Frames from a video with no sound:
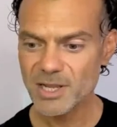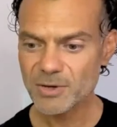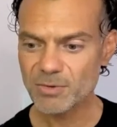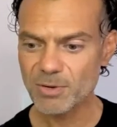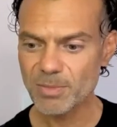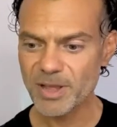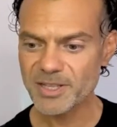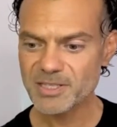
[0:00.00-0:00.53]

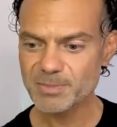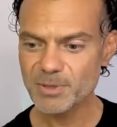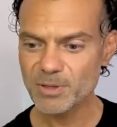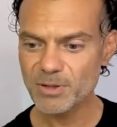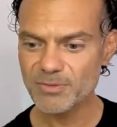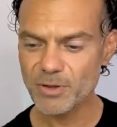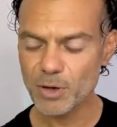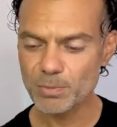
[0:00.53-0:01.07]
Reminds me
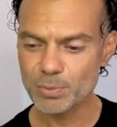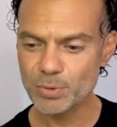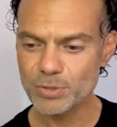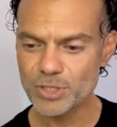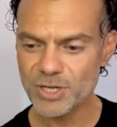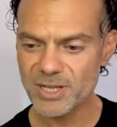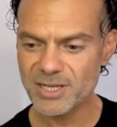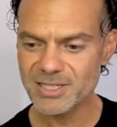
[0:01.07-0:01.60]
of our
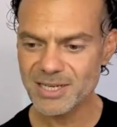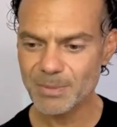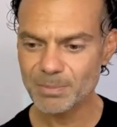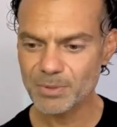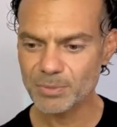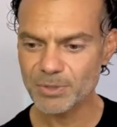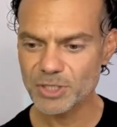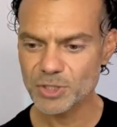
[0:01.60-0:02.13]
puja and
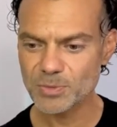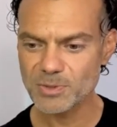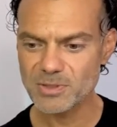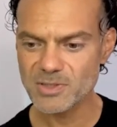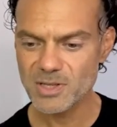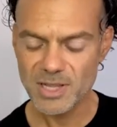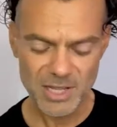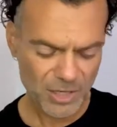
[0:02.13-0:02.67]
temple rituals.